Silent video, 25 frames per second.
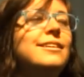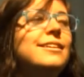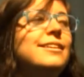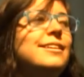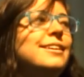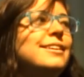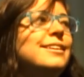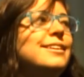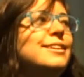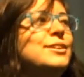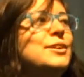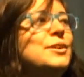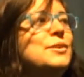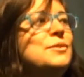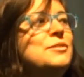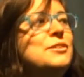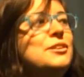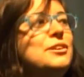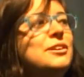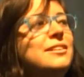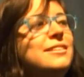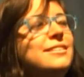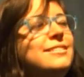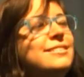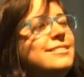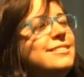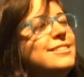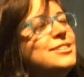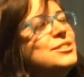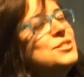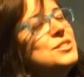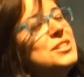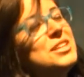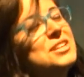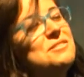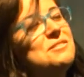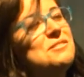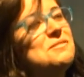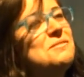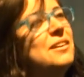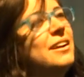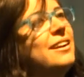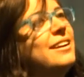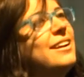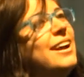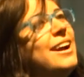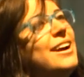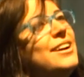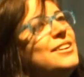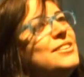you know they're they're secret right
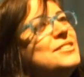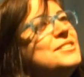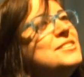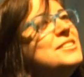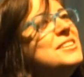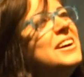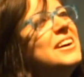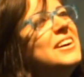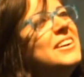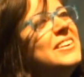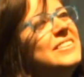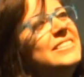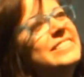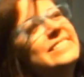now, so.